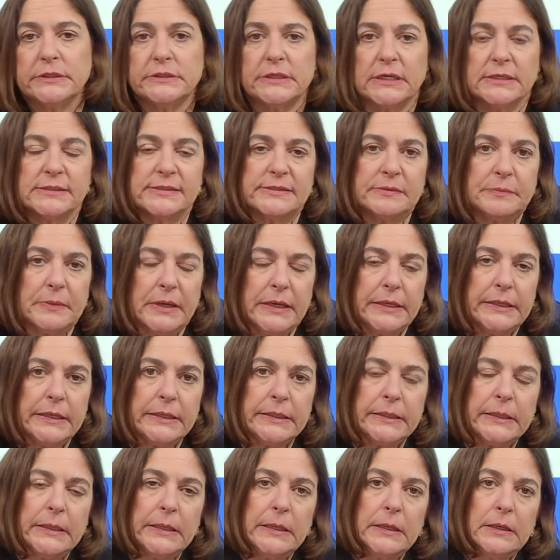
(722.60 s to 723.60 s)

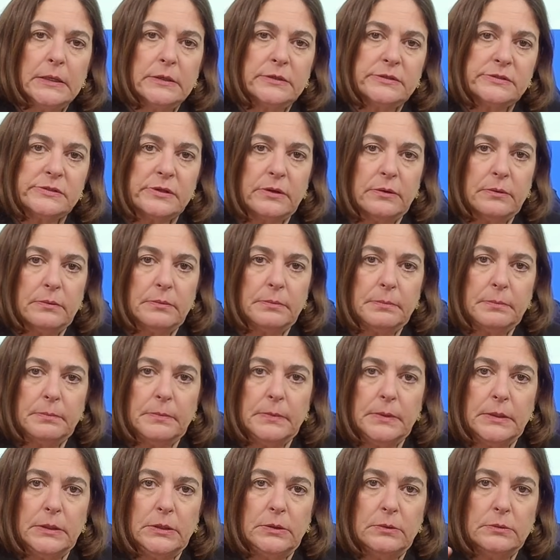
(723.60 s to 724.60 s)
decimated. So
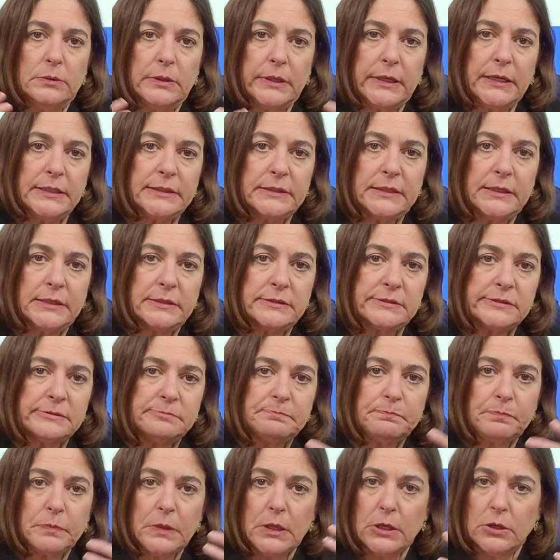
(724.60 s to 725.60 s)
you look at this,
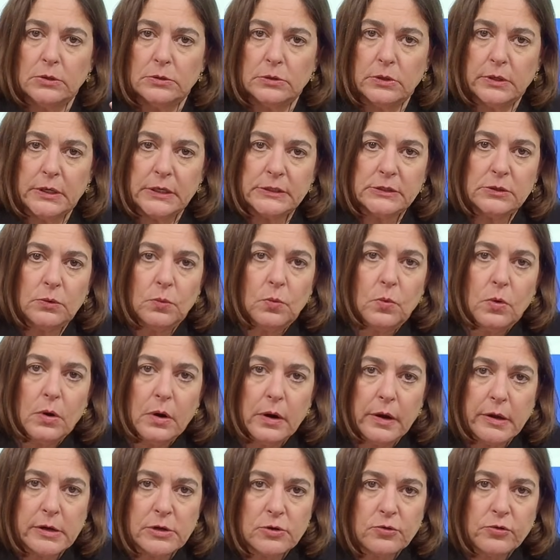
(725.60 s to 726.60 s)
you look at the war
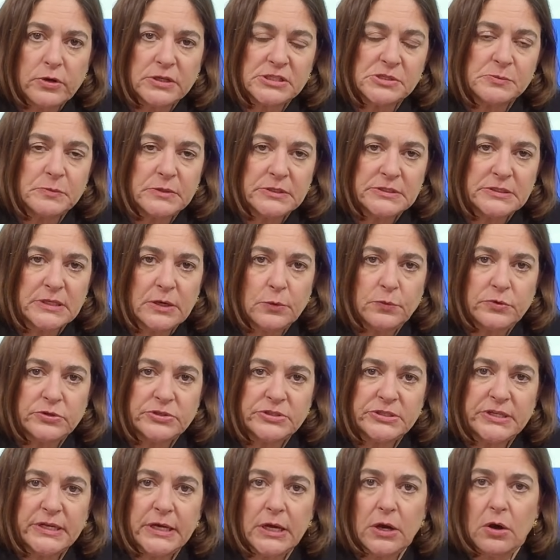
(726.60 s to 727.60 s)
on Christmas that we're
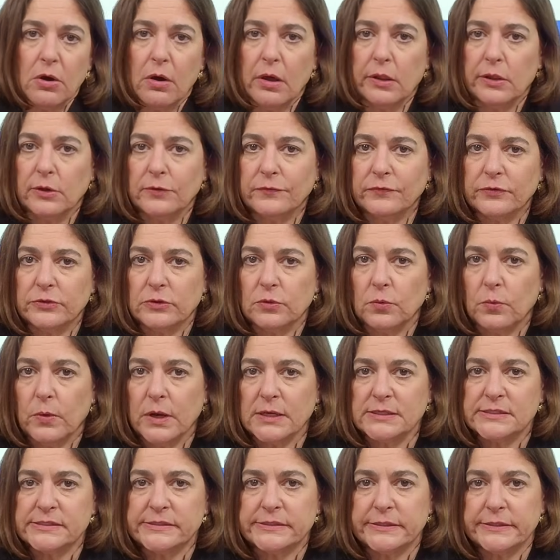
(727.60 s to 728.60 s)
seeing all over the
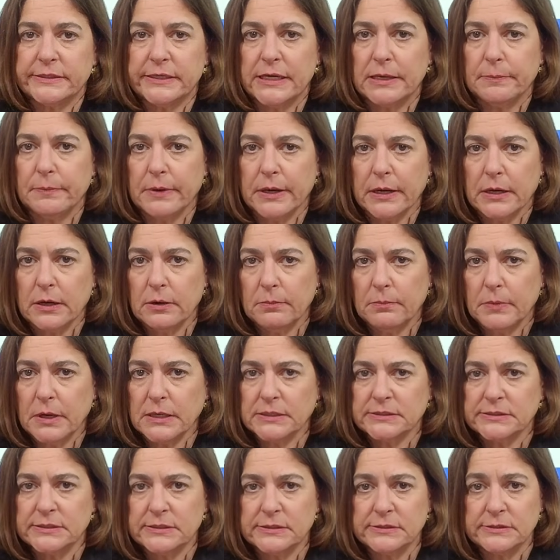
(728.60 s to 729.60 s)
West today by
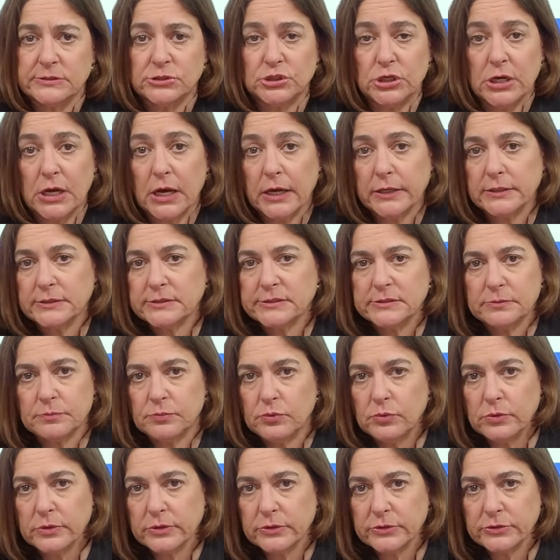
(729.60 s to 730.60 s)
Hamas's jihadist
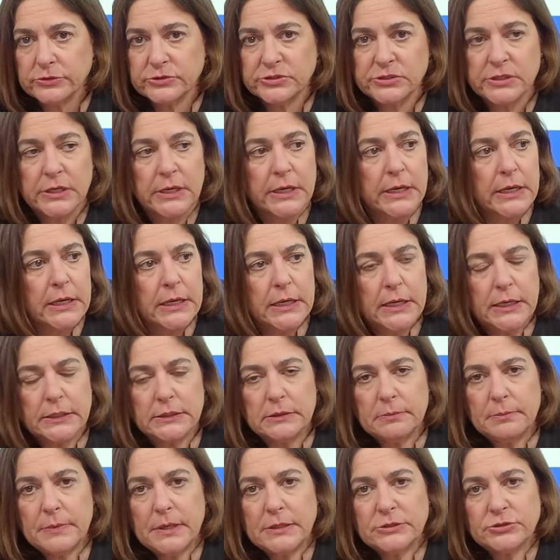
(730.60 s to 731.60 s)
supporters in
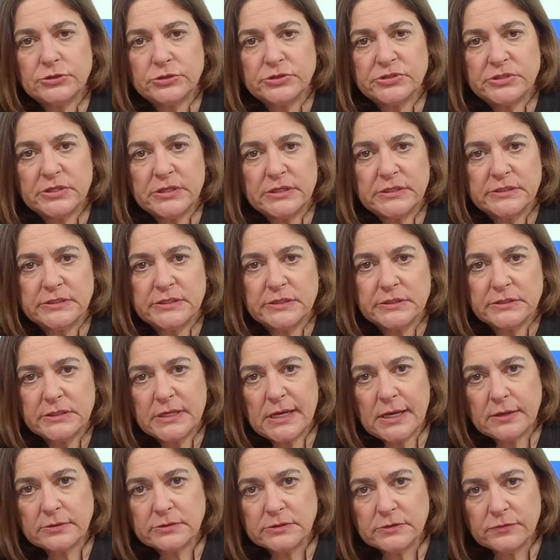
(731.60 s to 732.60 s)
the major cities and
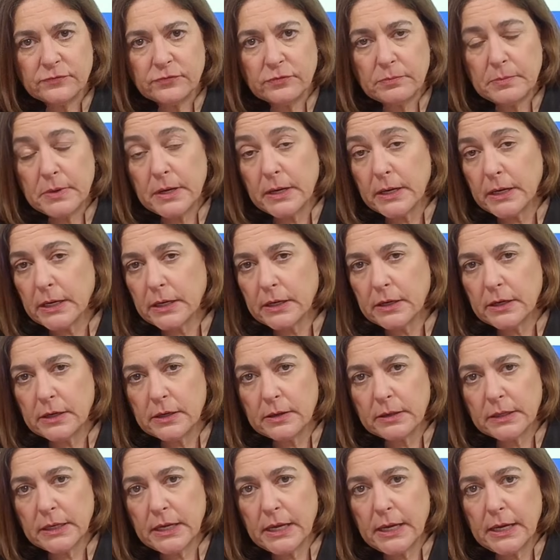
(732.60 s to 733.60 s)
towns of
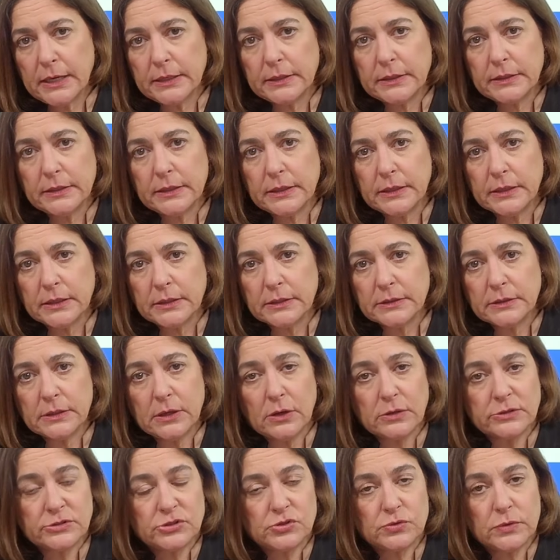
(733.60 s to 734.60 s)
America, Canada,
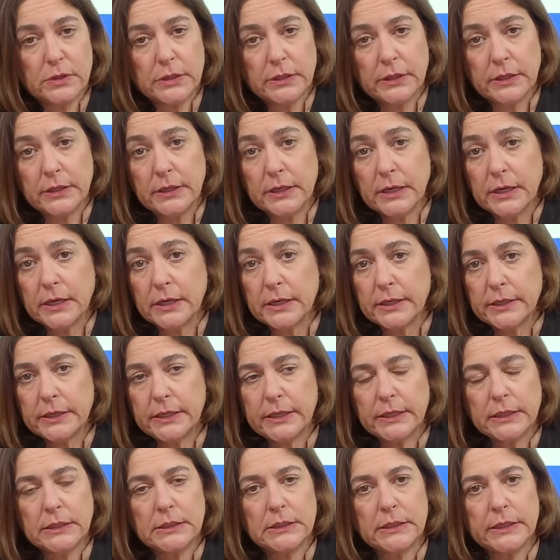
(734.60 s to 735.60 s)
Australia,
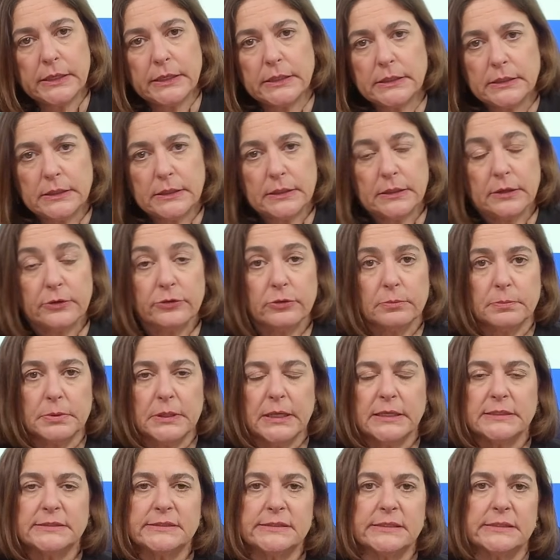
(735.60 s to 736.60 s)
England, and other
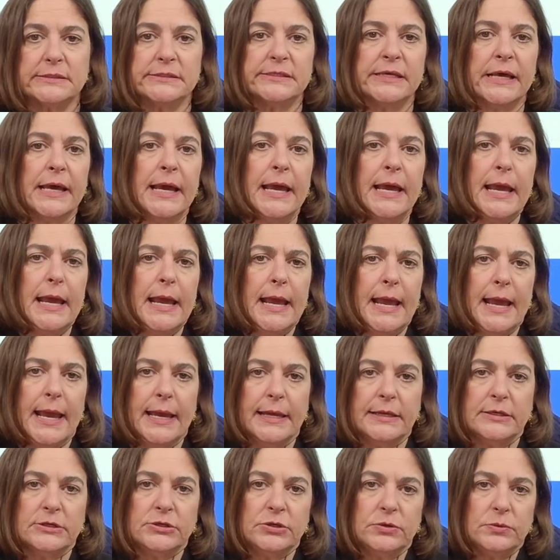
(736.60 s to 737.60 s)
places.
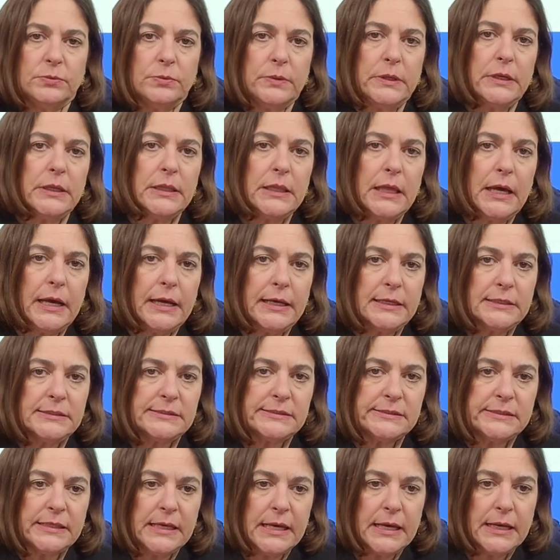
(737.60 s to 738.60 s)
And you
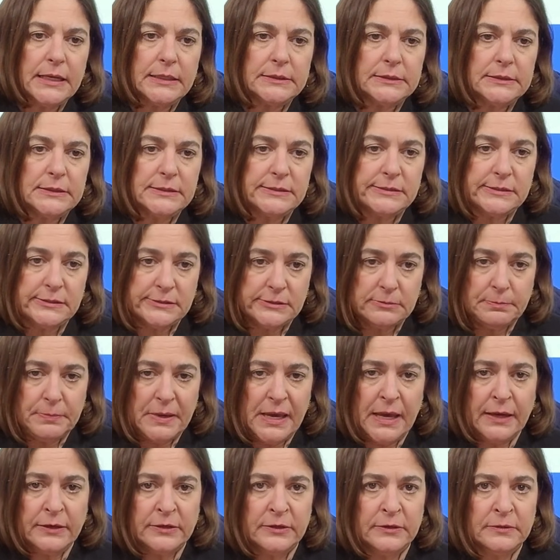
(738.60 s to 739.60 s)
realize that this is a
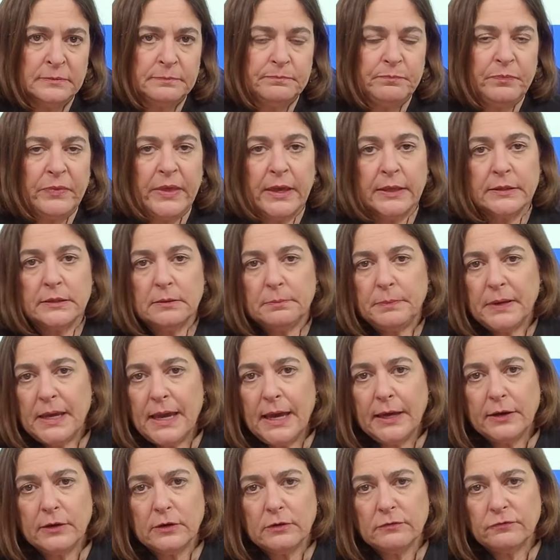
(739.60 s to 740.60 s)
pattern. And the
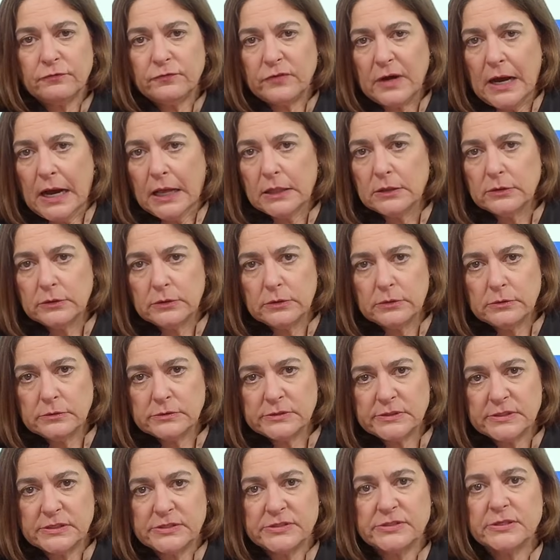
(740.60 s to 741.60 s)
pattern
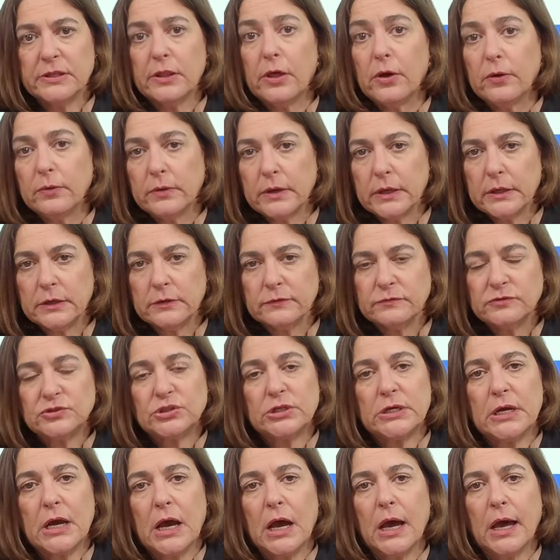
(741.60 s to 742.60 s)
follows the slogan of
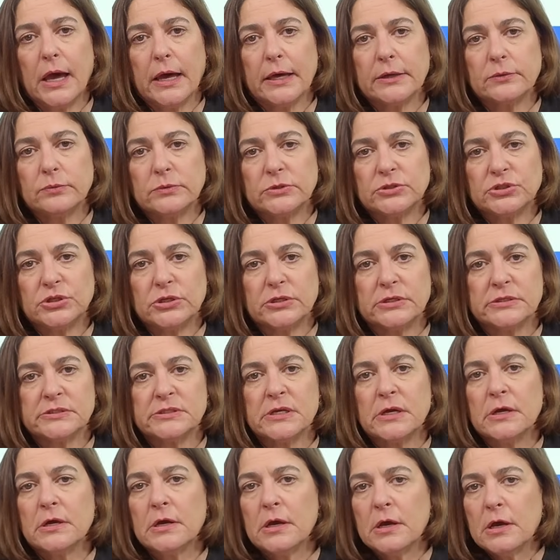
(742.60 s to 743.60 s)
jihad, which is
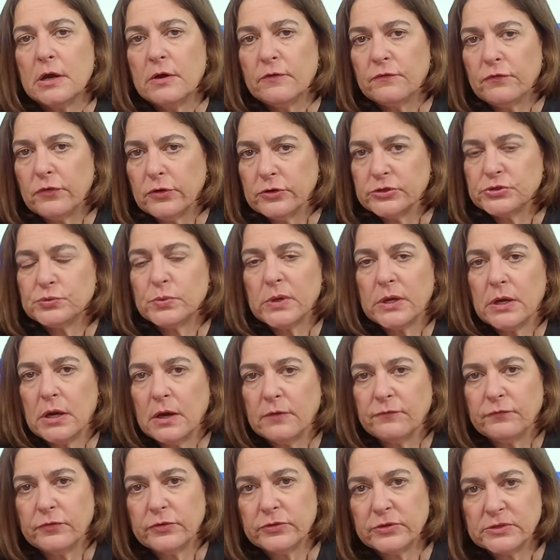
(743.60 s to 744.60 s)
first we
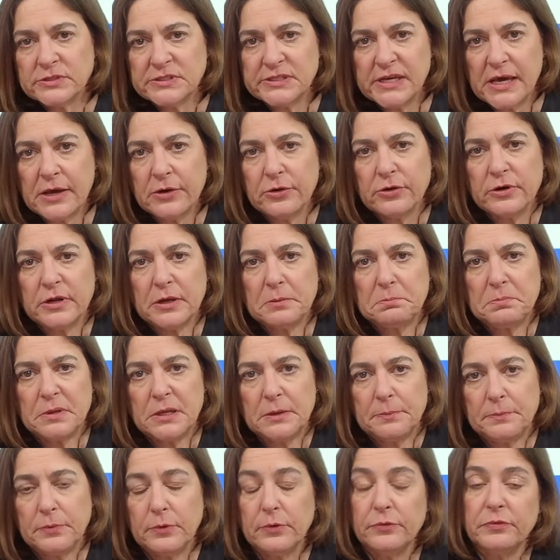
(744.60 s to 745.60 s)
come for the Saturday
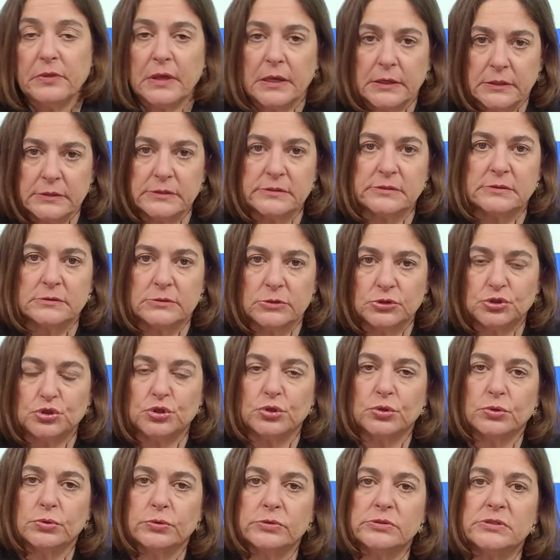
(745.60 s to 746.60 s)
people, that is the
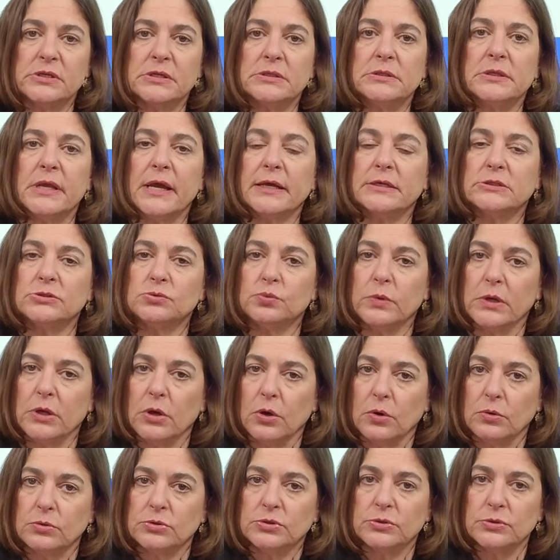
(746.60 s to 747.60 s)
Jews, and next we
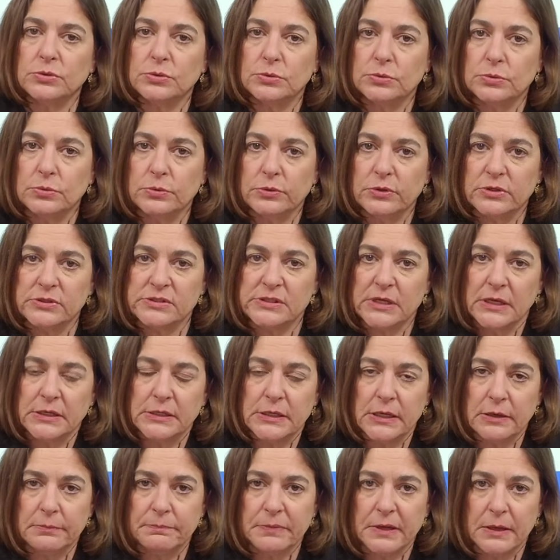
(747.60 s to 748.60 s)
go to the
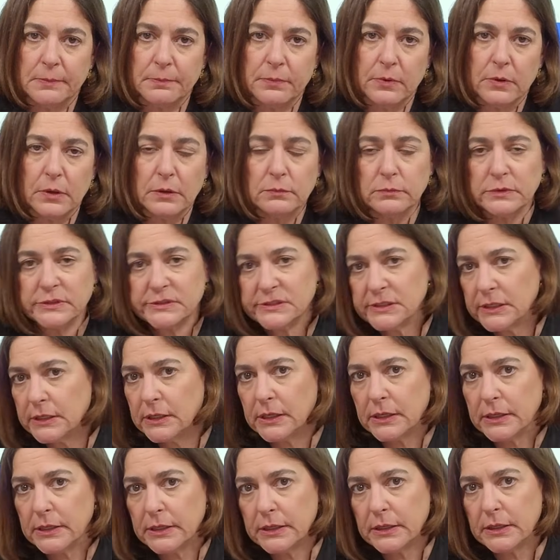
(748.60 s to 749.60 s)
Sunday people. And we
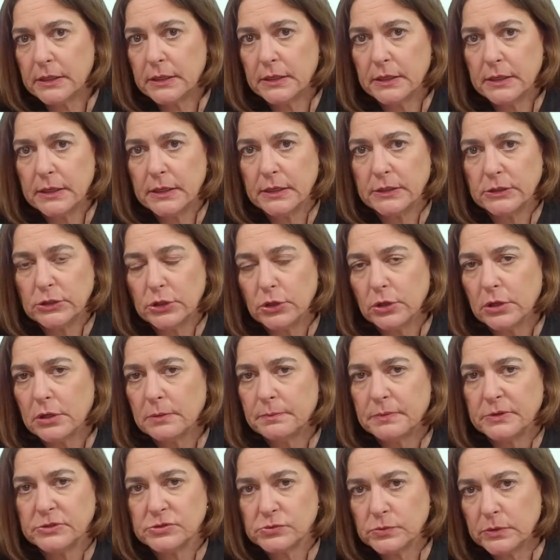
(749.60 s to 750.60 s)
see in
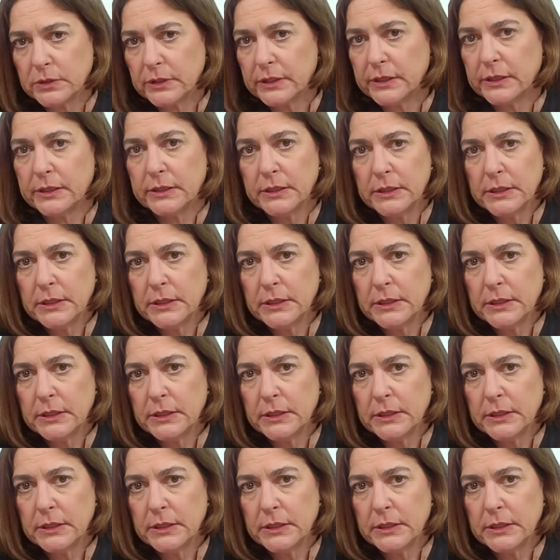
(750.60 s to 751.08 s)
Europe, it's really,